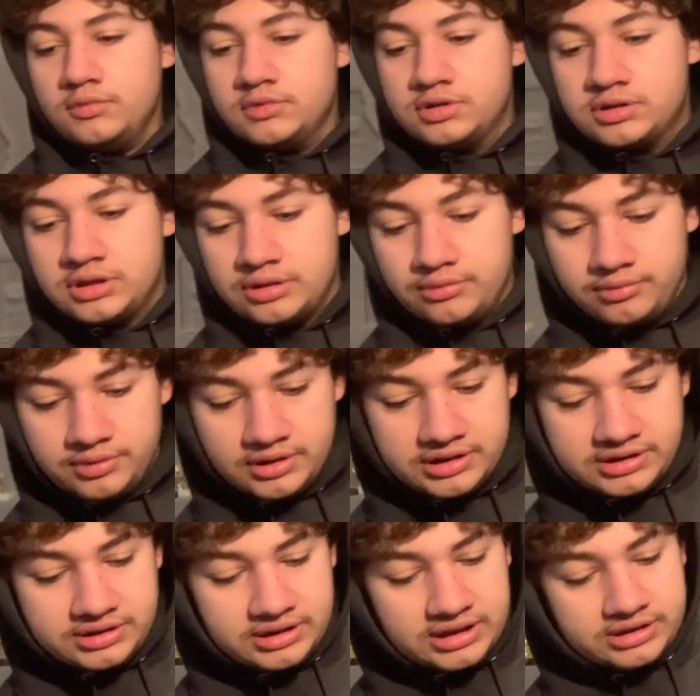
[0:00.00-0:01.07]
So
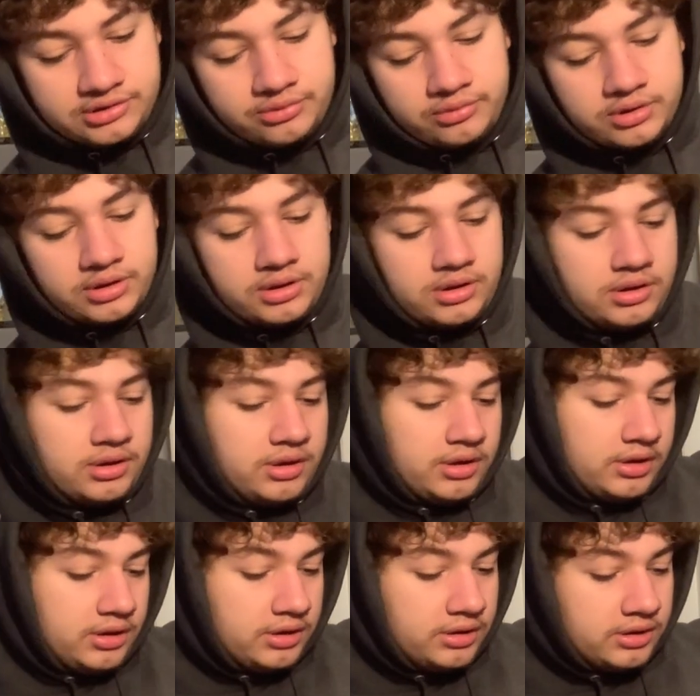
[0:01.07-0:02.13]
this next one,
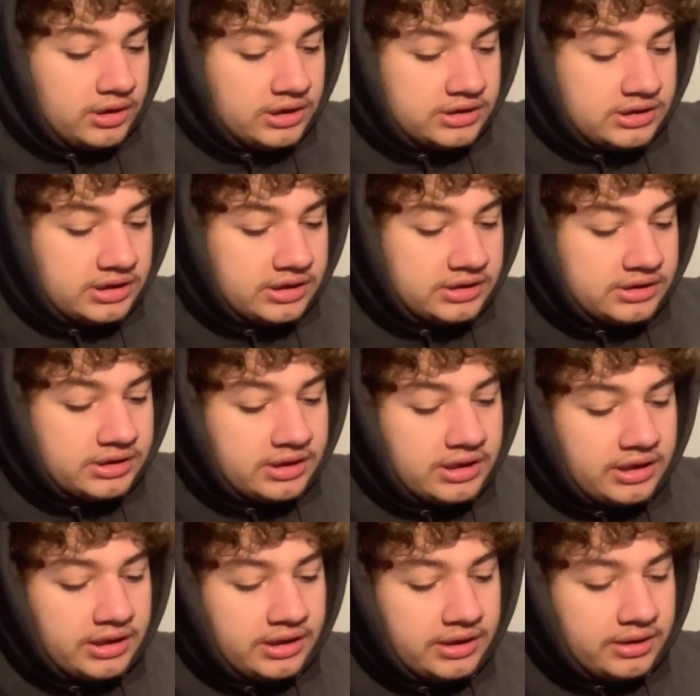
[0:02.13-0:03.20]
this is
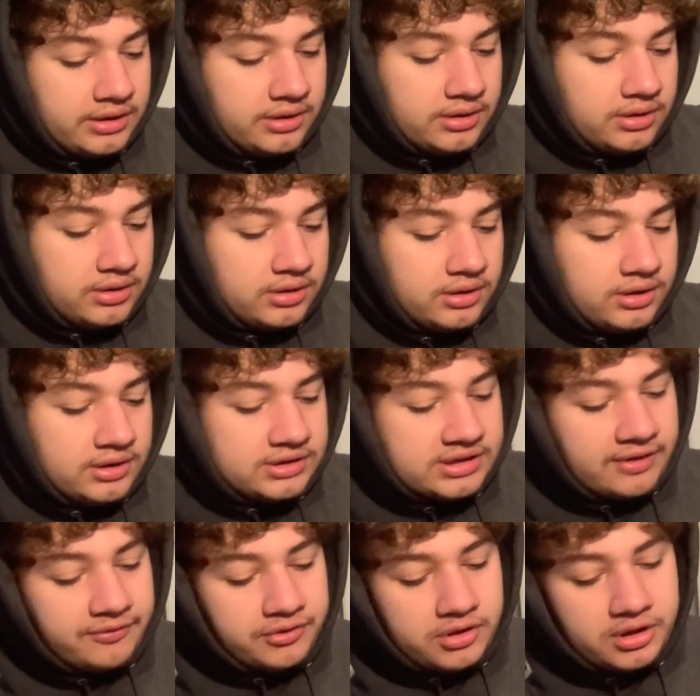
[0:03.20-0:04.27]
the
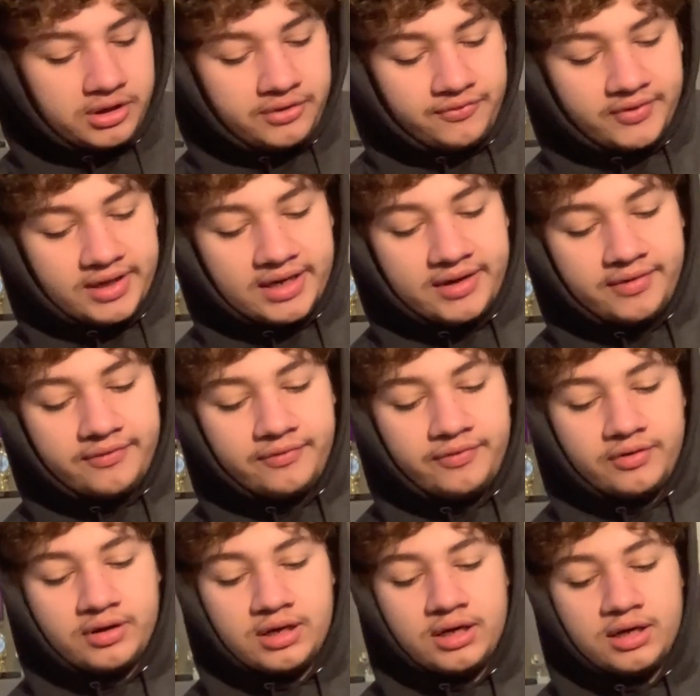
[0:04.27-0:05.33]
735
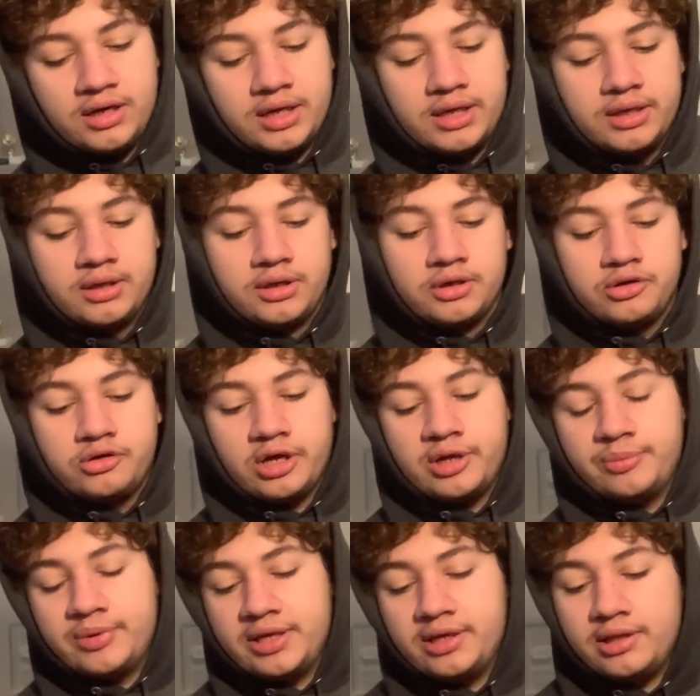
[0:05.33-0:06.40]

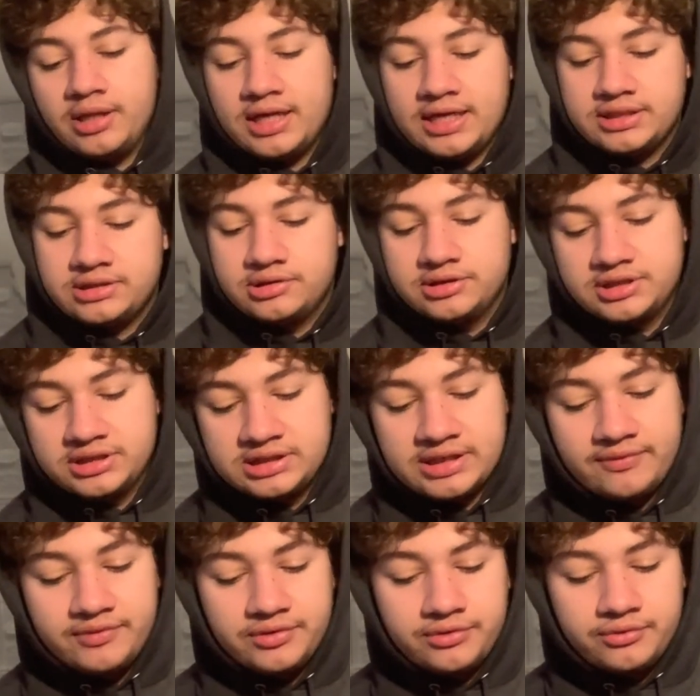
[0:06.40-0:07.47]
crankbait glass. So it's a
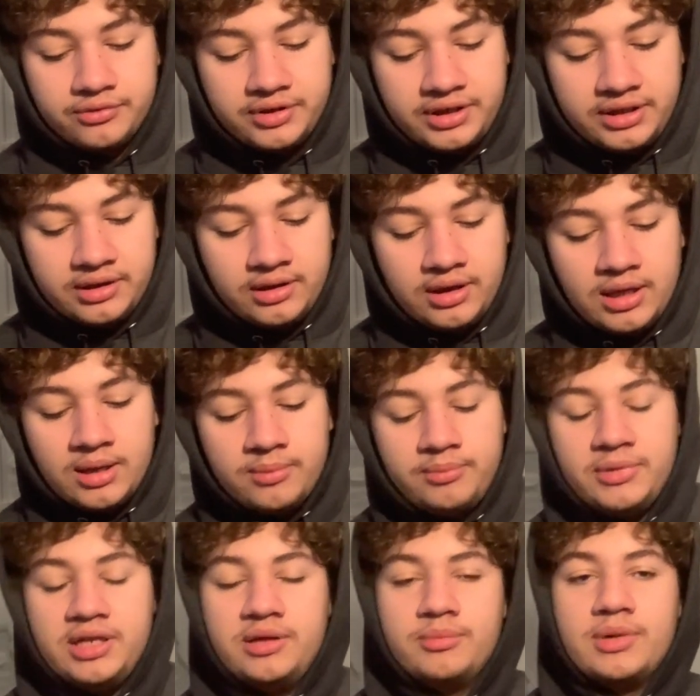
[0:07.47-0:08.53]
7.3
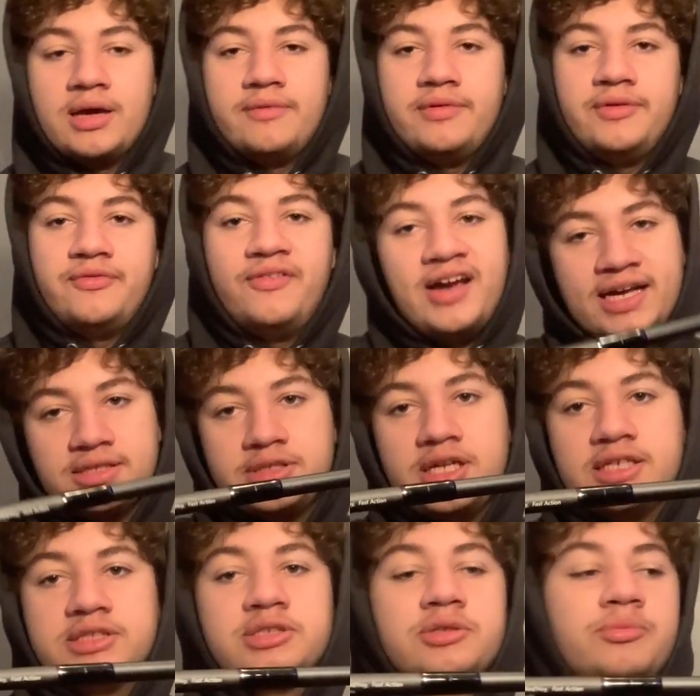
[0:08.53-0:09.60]
medium heavy fast
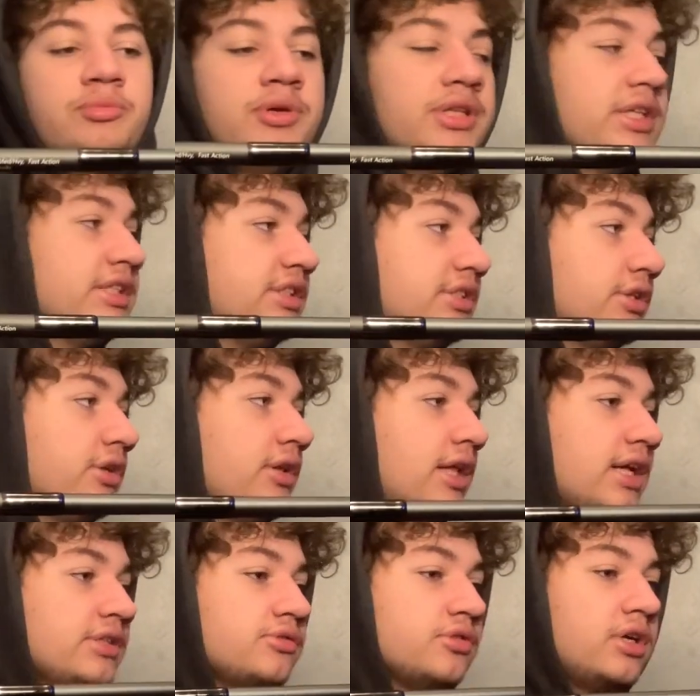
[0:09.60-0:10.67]
action, but this is a
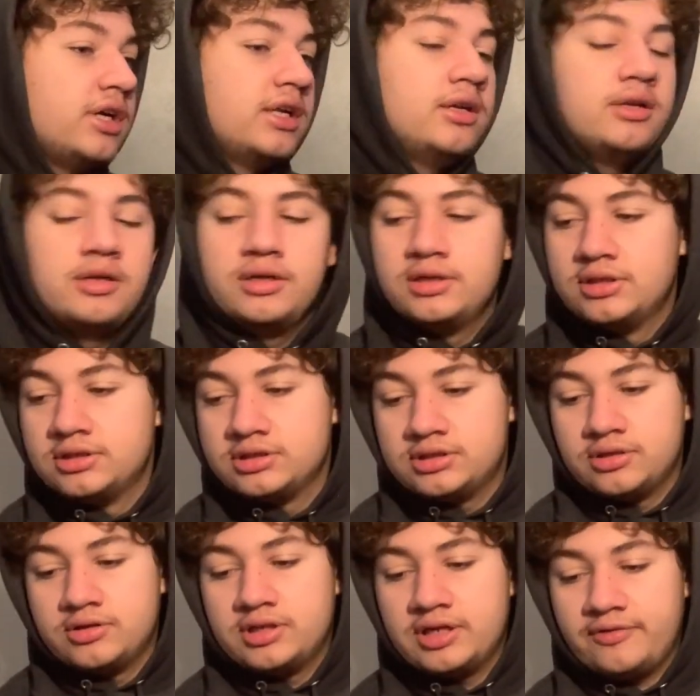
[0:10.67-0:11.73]
glass rod,
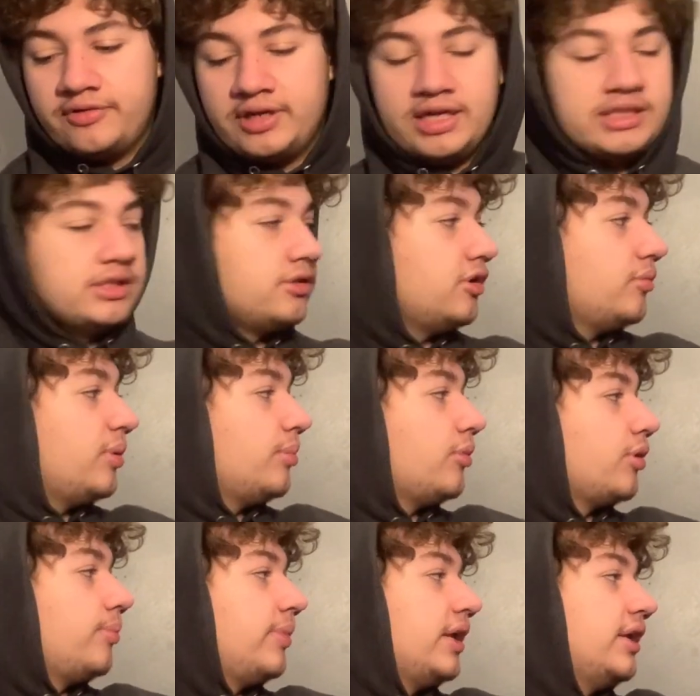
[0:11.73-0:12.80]
so it definitely has a little bit
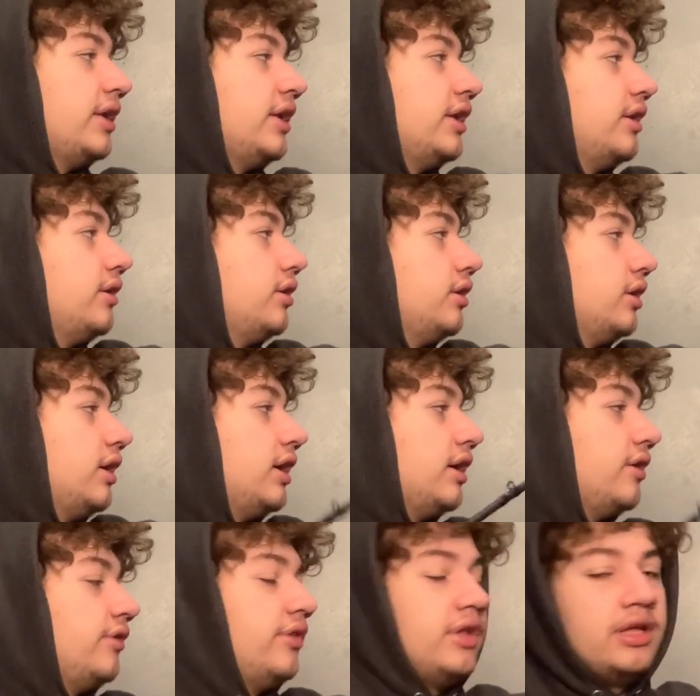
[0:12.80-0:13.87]
more bend in it
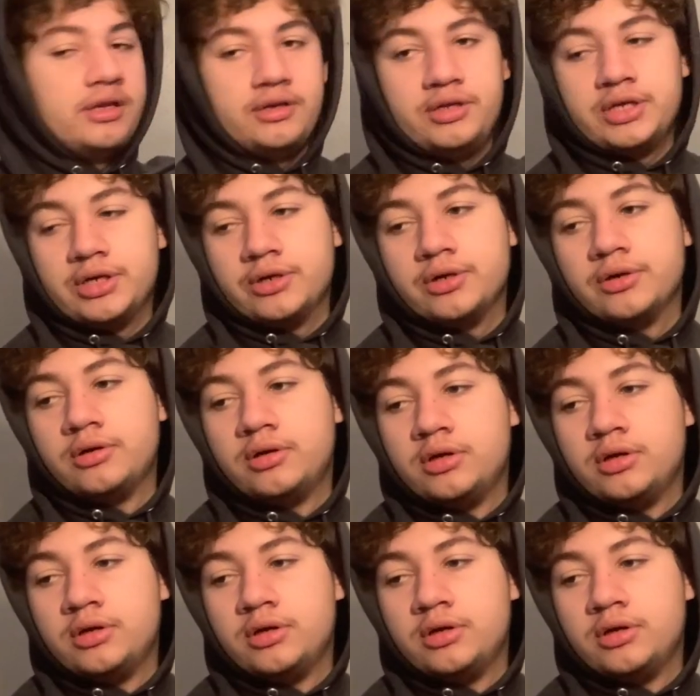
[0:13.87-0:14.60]
than your